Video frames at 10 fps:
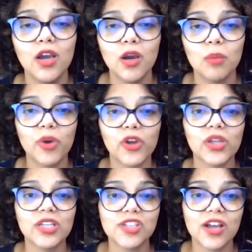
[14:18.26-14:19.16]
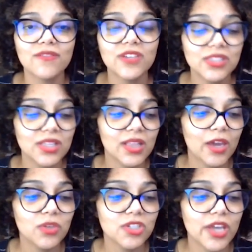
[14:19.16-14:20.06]
but Java is a
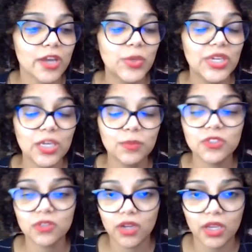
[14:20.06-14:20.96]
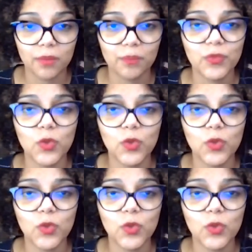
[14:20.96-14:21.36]
language that we keep studying.